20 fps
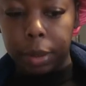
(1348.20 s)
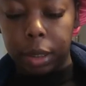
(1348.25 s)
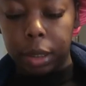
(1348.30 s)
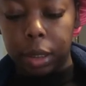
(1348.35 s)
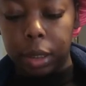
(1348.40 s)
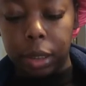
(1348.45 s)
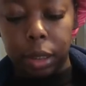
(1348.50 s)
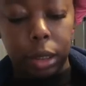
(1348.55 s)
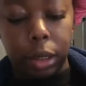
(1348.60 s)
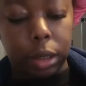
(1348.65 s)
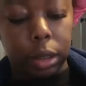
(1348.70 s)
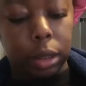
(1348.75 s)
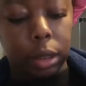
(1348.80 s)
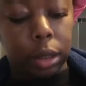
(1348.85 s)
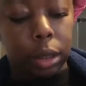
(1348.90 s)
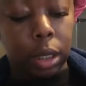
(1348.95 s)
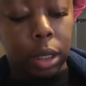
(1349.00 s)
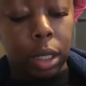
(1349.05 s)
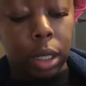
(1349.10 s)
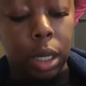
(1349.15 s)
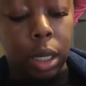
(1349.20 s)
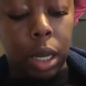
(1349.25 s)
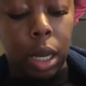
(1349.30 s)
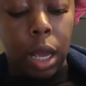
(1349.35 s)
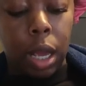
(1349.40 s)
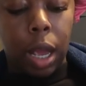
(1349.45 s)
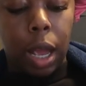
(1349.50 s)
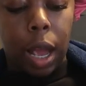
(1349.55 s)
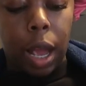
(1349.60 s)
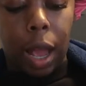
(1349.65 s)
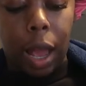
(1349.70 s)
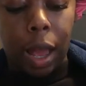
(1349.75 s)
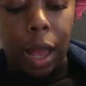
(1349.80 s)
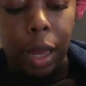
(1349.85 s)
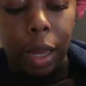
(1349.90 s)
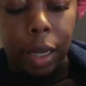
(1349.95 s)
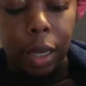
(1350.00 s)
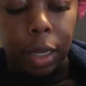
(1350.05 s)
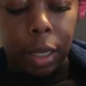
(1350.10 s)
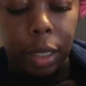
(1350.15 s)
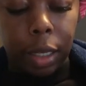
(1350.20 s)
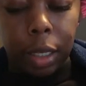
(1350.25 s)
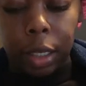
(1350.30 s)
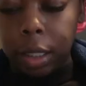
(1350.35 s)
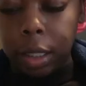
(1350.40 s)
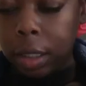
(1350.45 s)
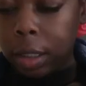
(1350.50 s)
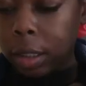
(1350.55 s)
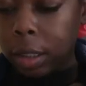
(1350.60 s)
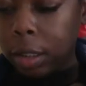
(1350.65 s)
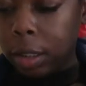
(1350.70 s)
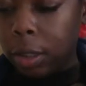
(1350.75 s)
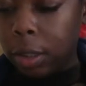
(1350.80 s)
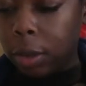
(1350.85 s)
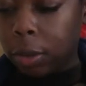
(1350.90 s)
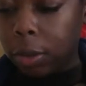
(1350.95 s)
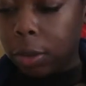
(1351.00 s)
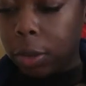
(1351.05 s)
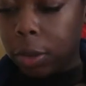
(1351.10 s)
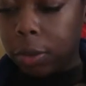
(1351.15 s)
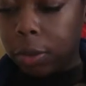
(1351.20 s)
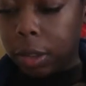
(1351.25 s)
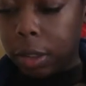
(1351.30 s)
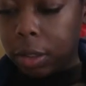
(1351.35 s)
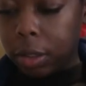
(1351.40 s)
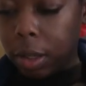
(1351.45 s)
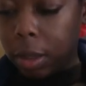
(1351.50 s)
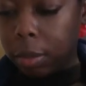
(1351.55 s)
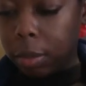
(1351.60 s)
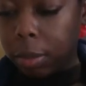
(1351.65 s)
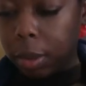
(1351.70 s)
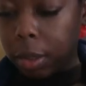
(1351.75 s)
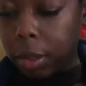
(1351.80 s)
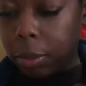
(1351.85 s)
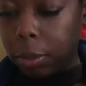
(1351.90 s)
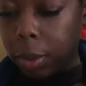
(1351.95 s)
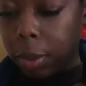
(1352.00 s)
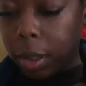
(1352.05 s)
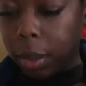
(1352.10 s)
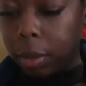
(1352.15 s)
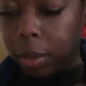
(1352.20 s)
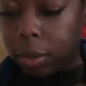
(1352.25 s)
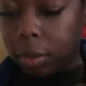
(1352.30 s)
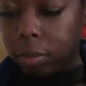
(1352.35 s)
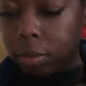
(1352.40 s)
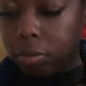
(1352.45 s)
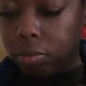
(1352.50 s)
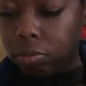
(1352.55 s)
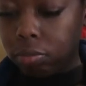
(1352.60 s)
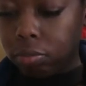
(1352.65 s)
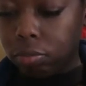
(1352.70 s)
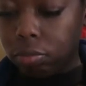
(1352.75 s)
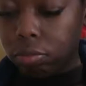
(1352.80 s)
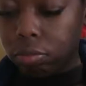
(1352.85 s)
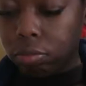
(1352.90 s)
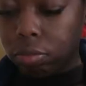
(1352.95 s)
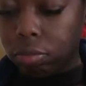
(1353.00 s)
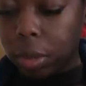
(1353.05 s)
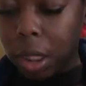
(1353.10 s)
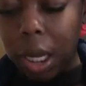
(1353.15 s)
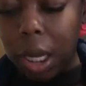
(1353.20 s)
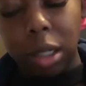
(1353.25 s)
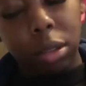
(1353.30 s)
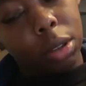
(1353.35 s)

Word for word: because I don't know if these are gonna blend well. I